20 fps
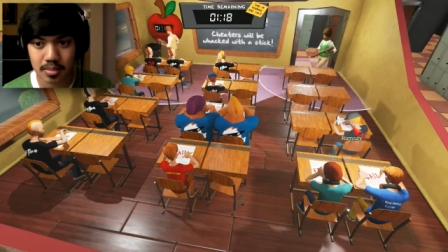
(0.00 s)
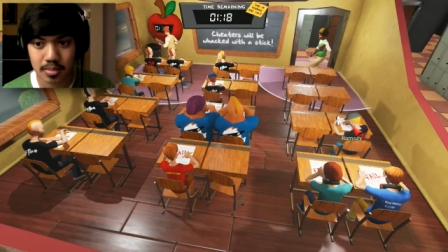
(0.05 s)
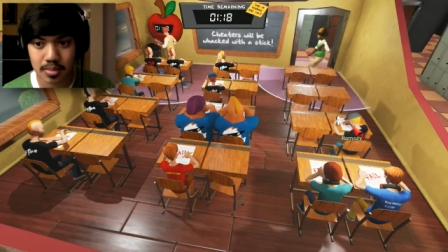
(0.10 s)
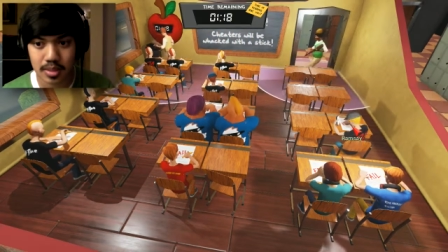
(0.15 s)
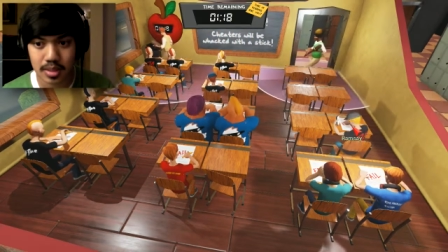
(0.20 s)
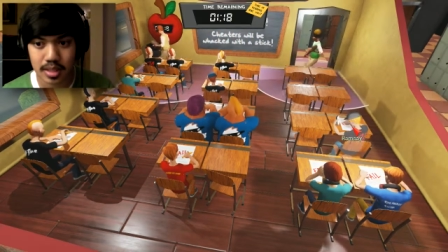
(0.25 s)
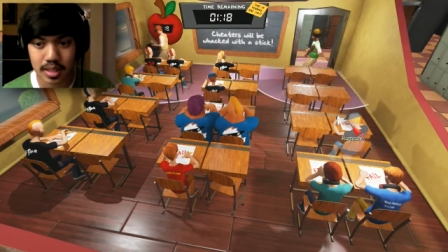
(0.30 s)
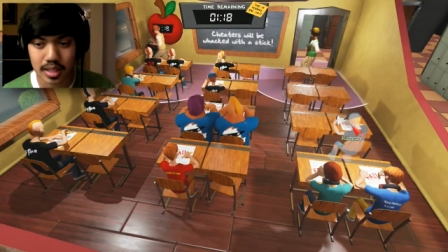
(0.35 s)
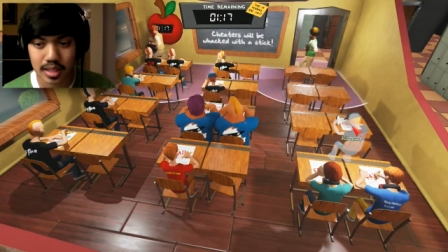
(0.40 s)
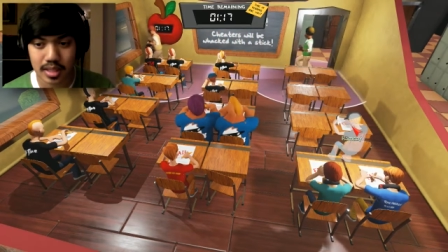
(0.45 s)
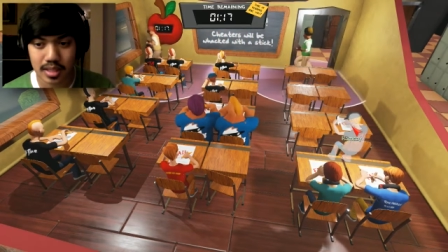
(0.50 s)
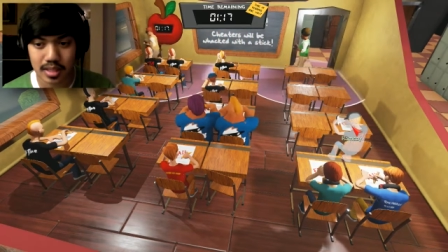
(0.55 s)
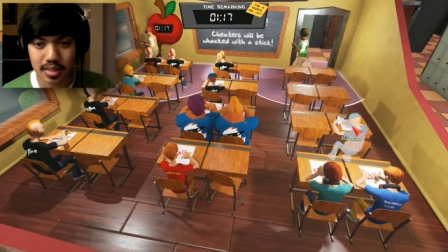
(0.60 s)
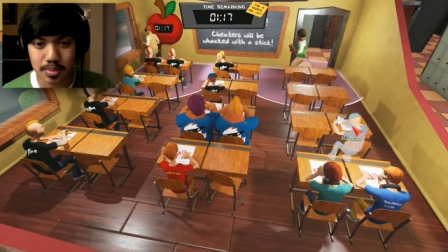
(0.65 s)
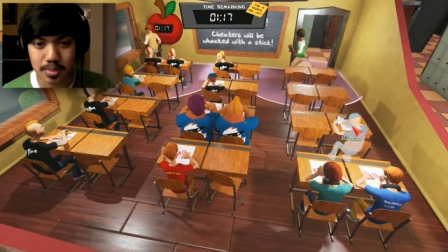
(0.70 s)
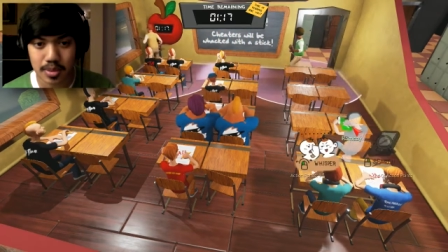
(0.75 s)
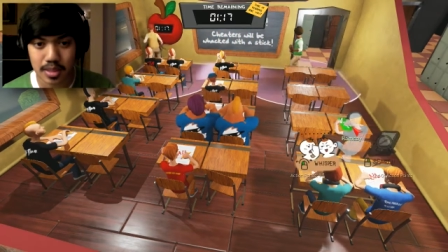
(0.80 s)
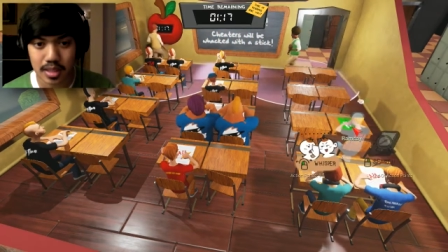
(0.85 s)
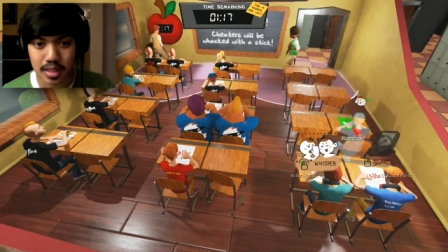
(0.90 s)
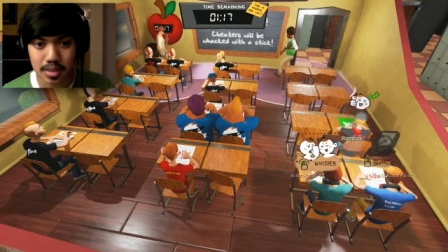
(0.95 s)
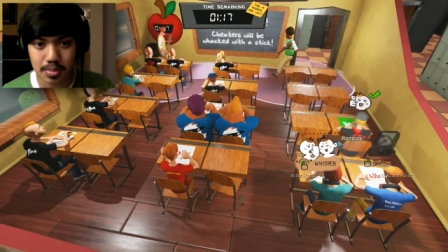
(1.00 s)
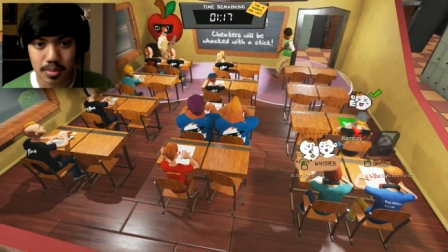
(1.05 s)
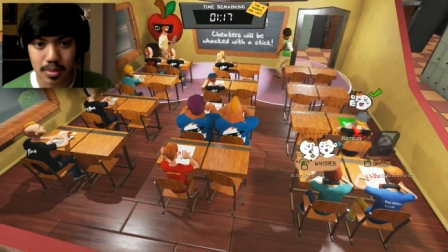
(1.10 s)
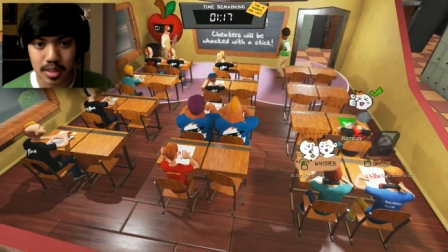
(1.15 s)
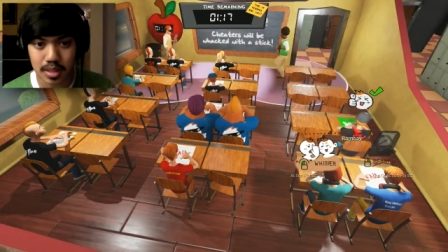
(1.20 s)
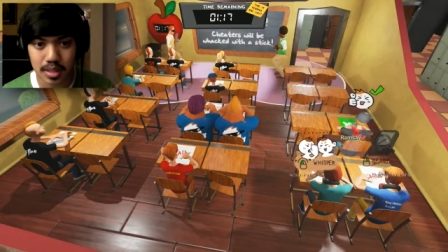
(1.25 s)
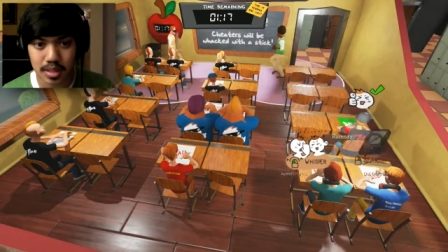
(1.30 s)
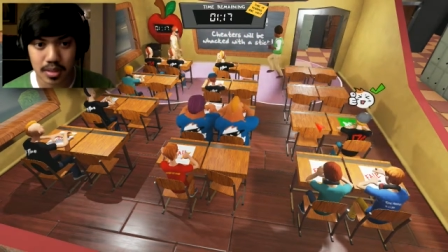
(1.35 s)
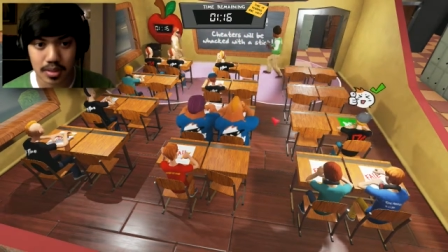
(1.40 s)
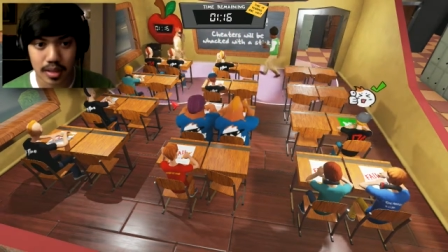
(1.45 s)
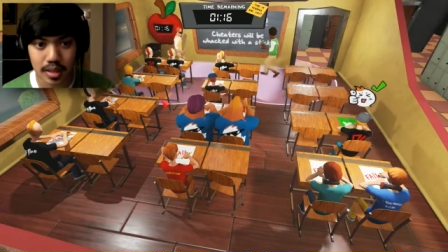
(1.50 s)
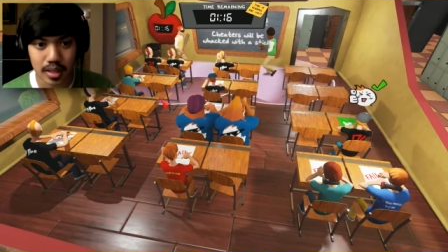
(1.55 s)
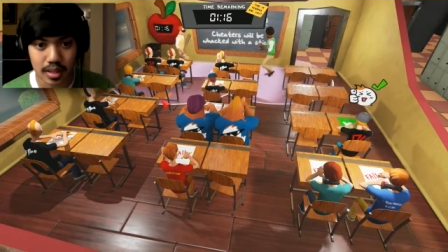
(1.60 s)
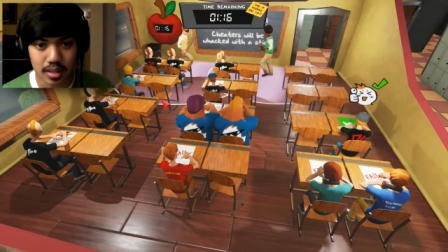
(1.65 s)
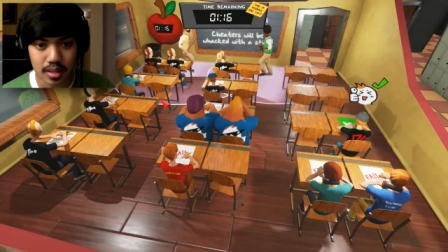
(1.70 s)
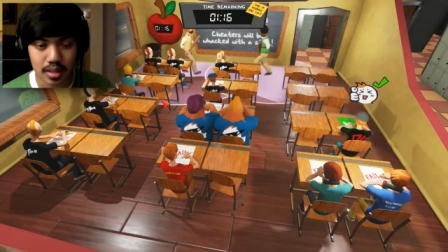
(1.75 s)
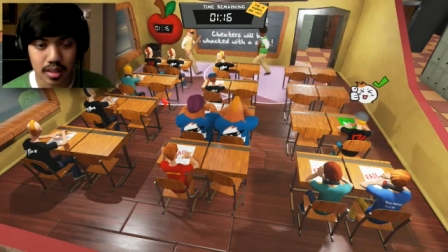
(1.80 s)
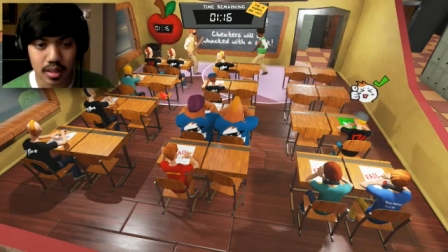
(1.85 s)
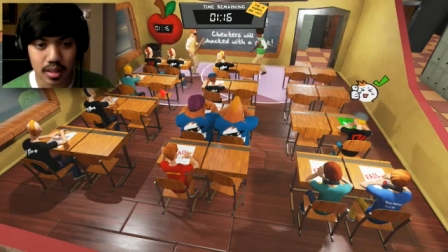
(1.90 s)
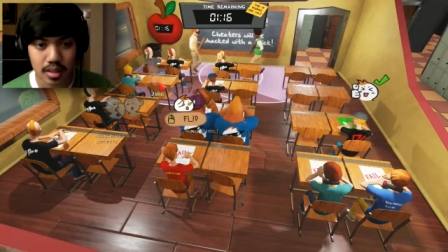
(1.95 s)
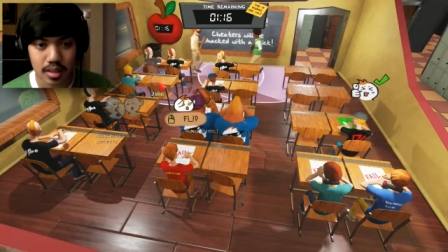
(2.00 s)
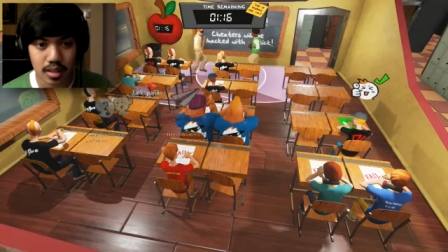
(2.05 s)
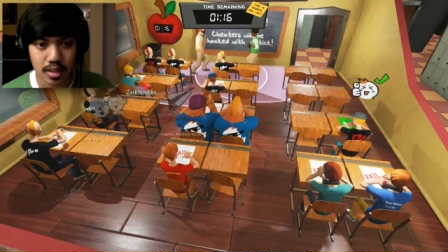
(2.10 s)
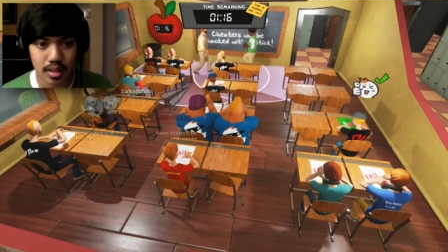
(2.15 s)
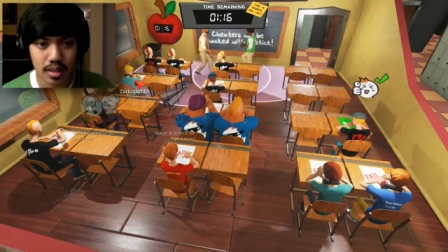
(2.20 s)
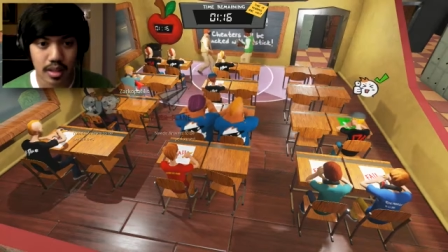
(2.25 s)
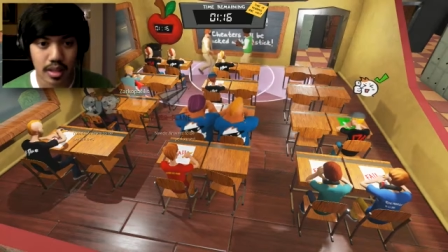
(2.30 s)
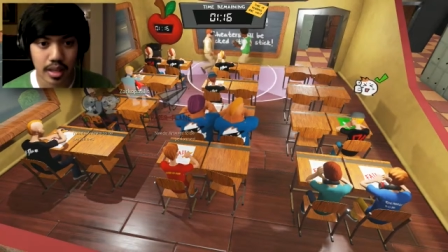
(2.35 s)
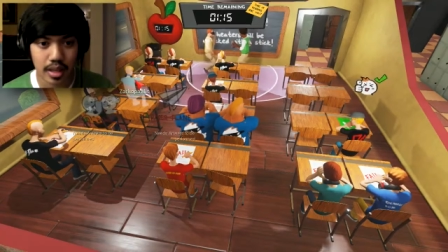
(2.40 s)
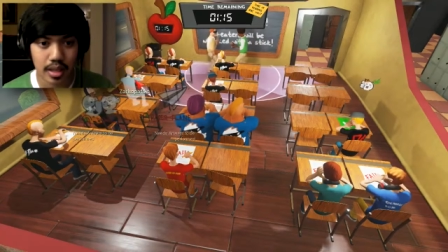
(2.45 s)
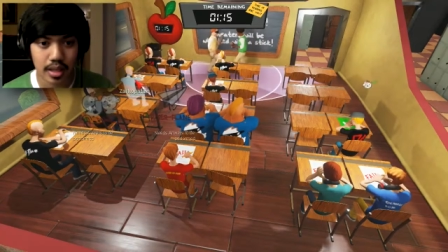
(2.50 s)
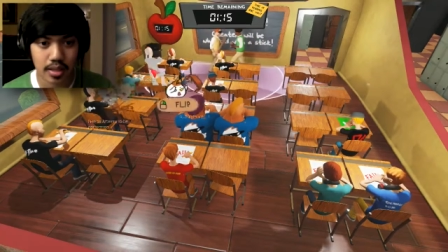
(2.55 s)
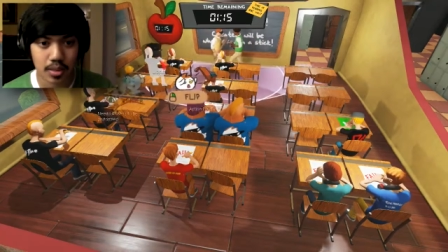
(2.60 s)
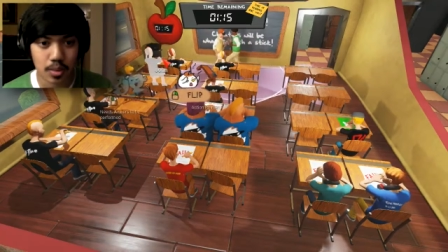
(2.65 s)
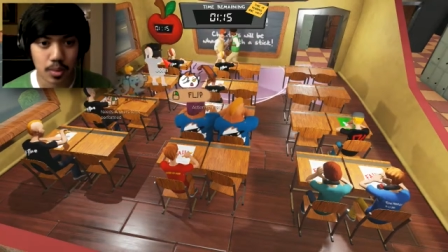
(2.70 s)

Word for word: Please, please, please, all right. And